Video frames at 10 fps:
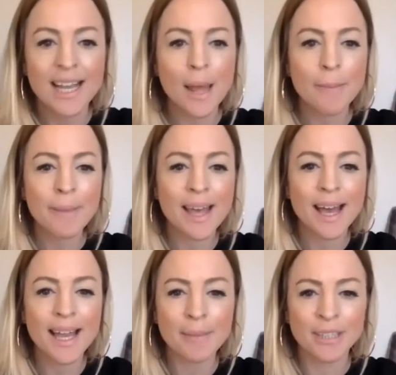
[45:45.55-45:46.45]
Let me
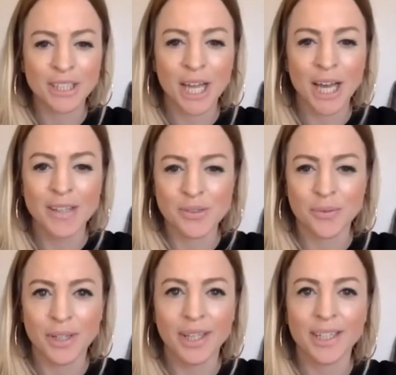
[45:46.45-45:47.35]
share
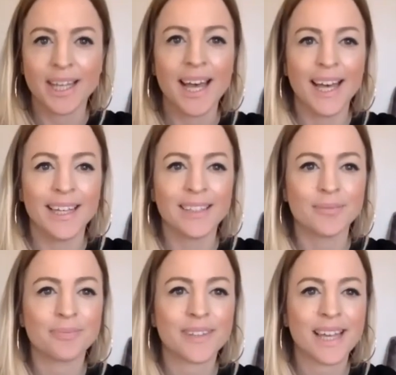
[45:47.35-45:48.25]
screen
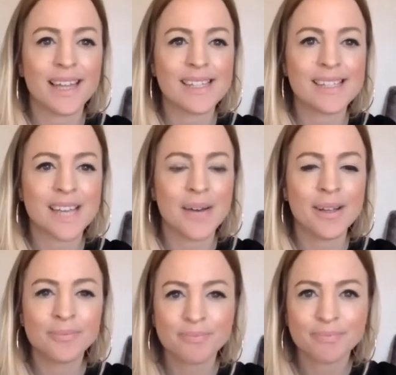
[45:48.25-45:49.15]
again and get this
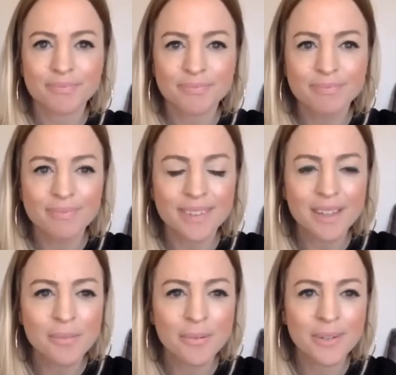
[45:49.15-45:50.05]
going.
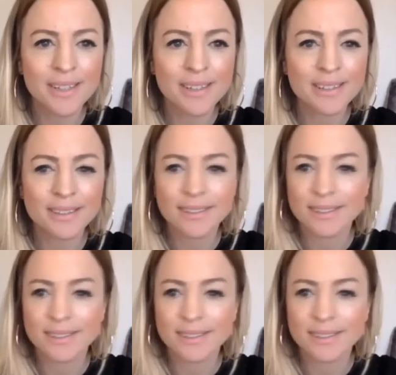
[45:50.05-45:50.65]
Brilliant.